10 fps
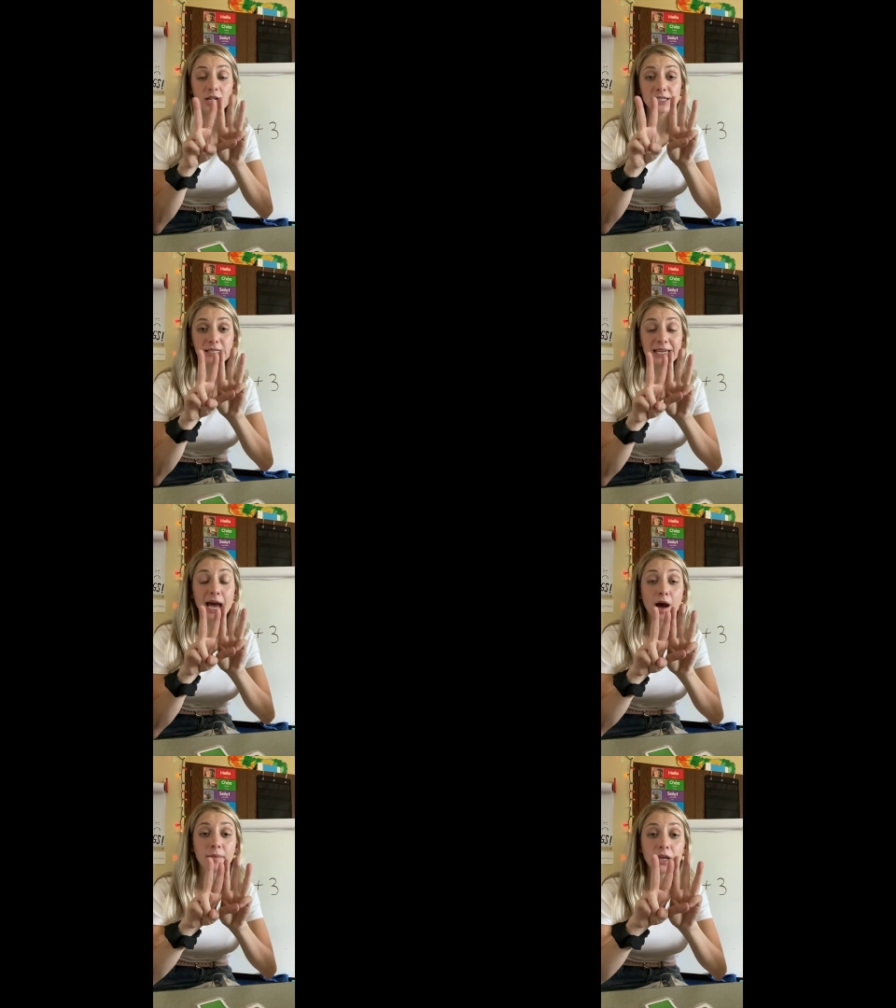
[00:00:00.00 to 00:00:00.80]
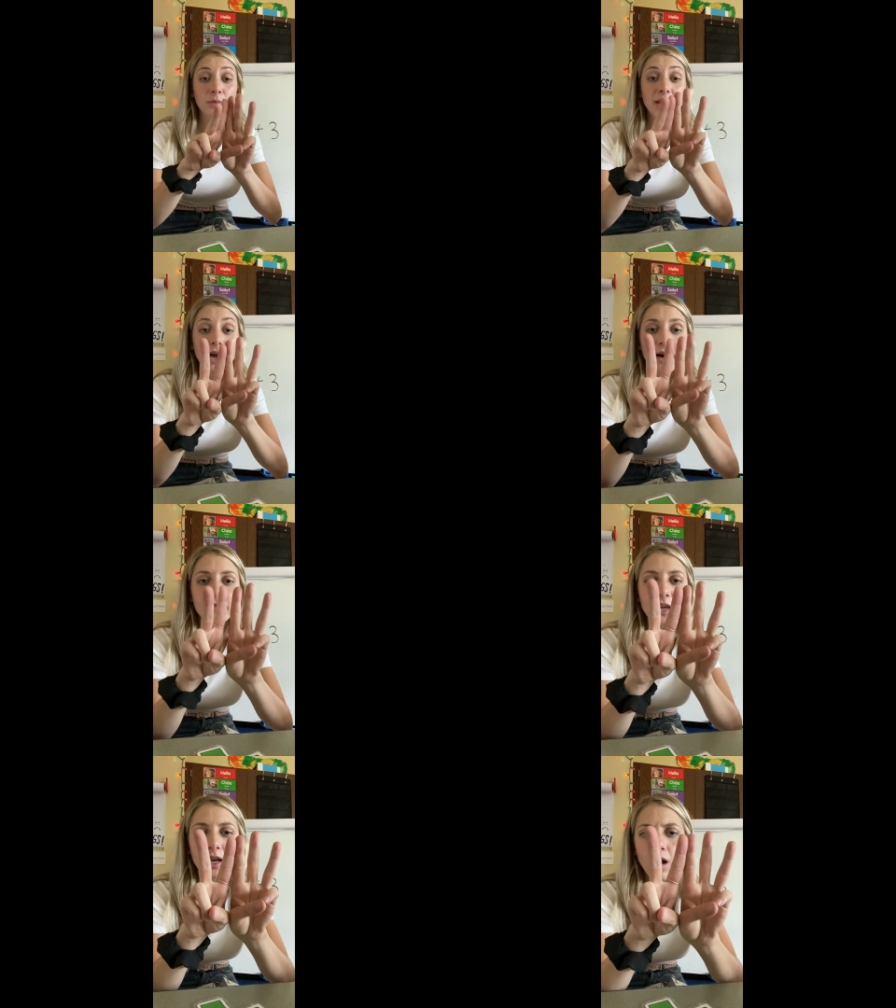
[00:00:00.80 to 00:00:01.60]
and see how many we
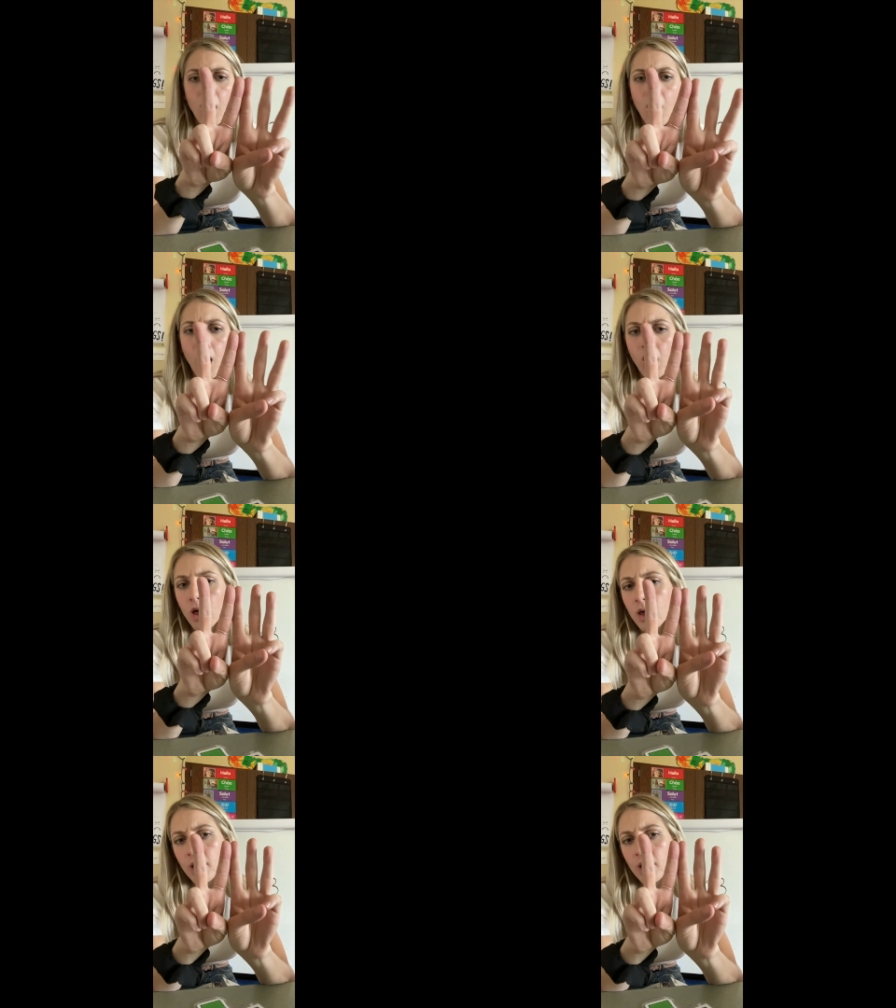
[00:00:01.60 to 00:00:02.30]
have in all.